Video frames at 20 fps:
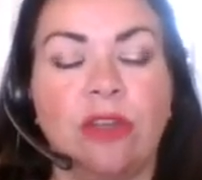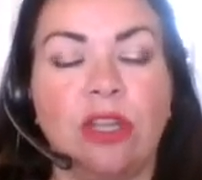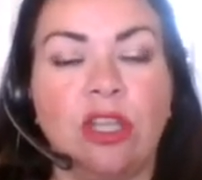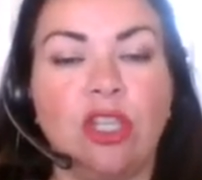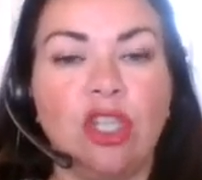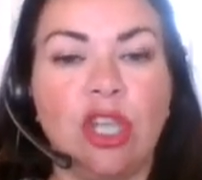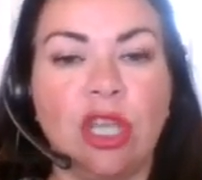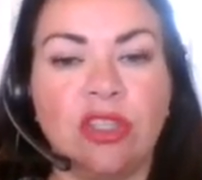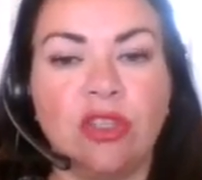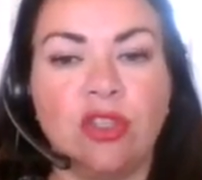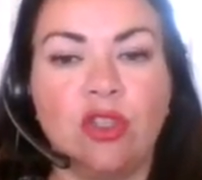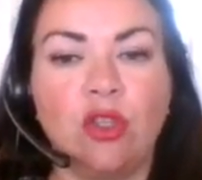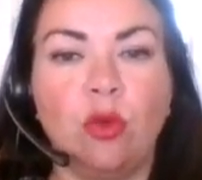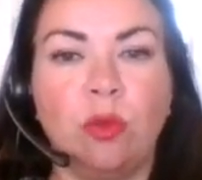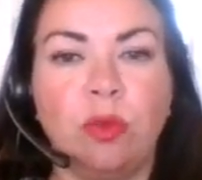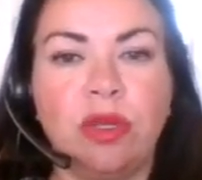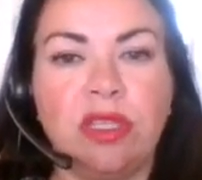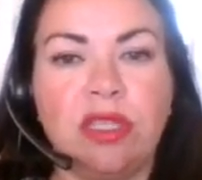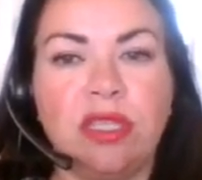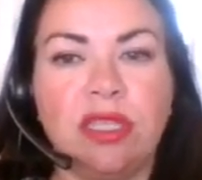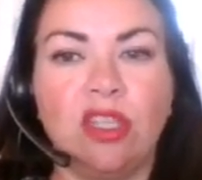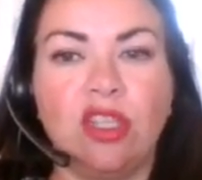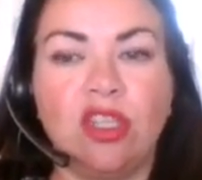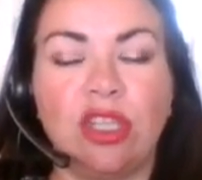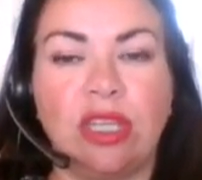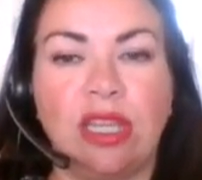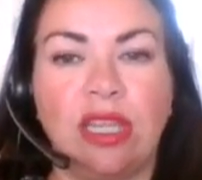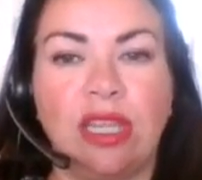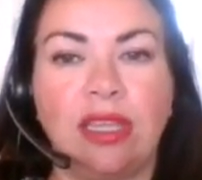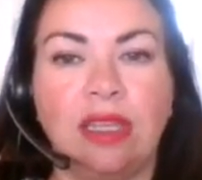Adjust your
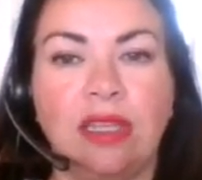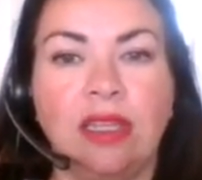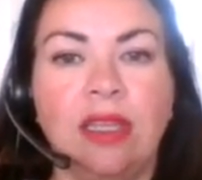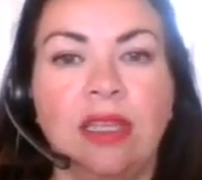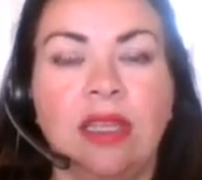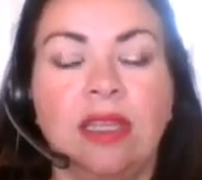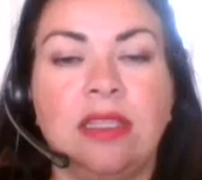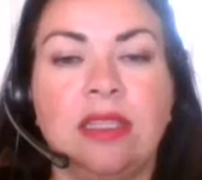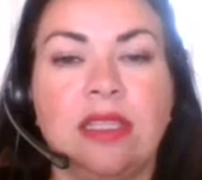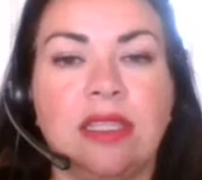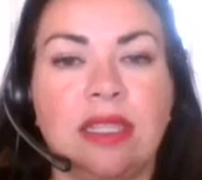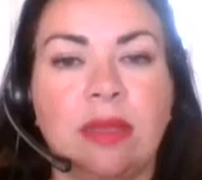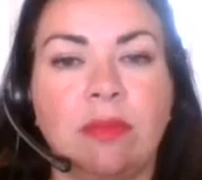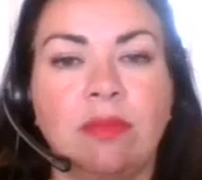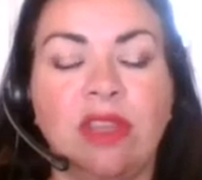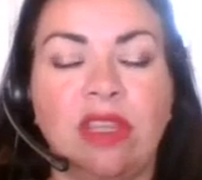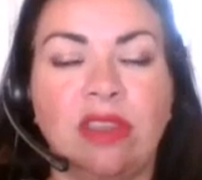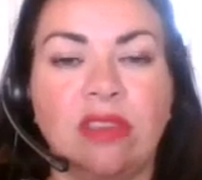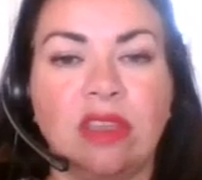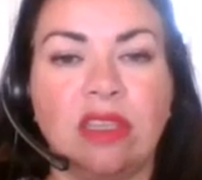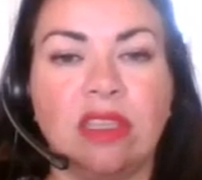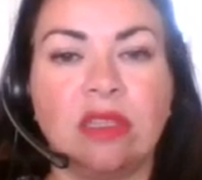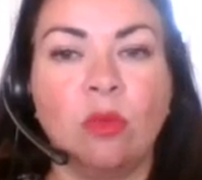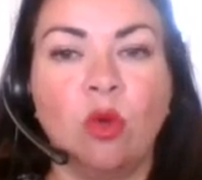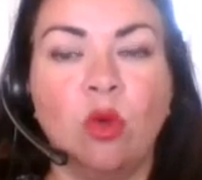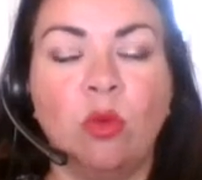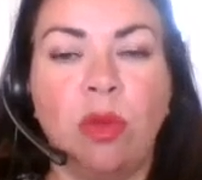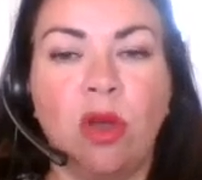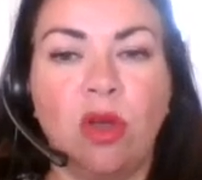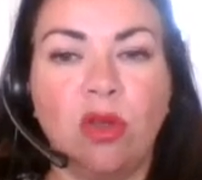positioning to something that is
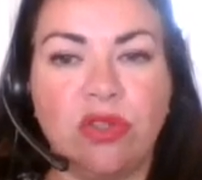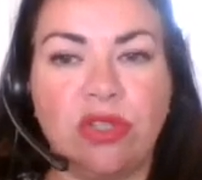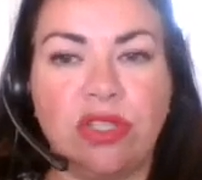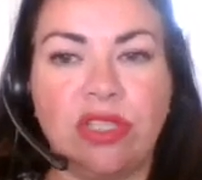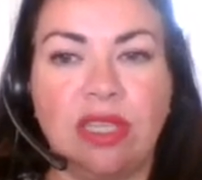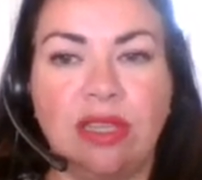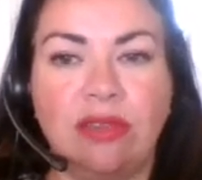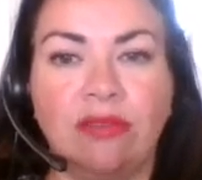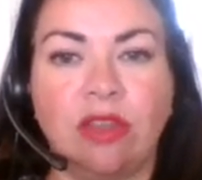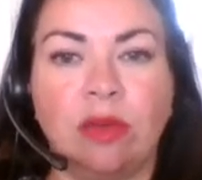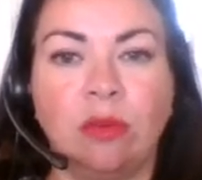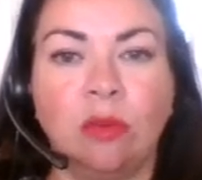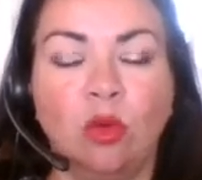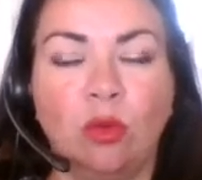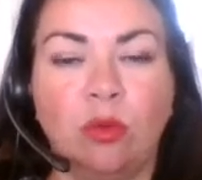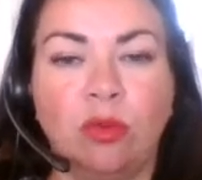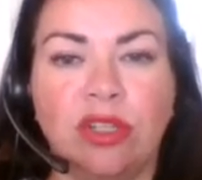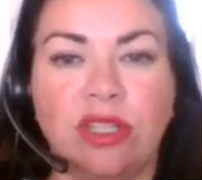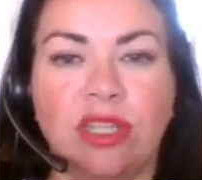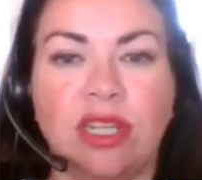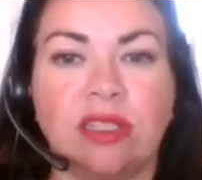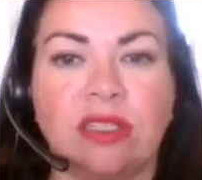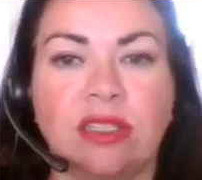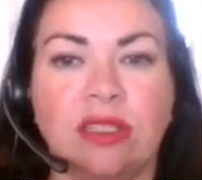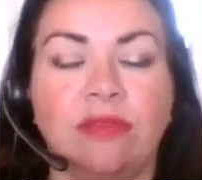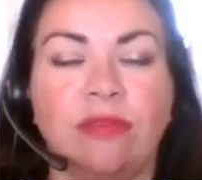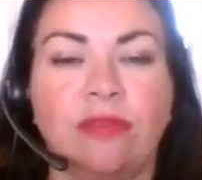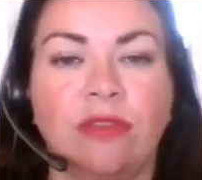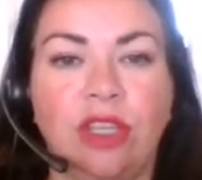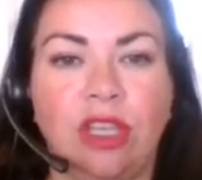more positive and more
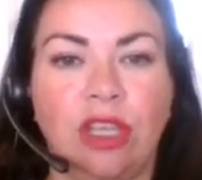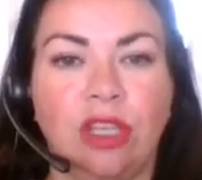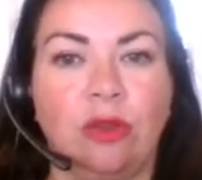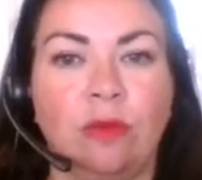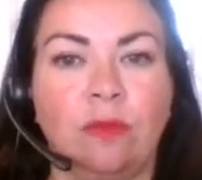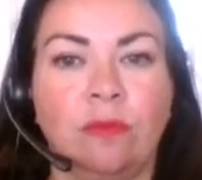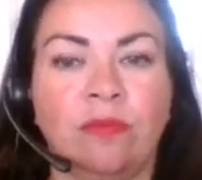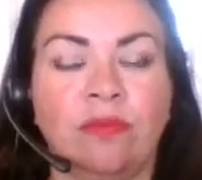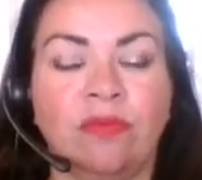productive for you.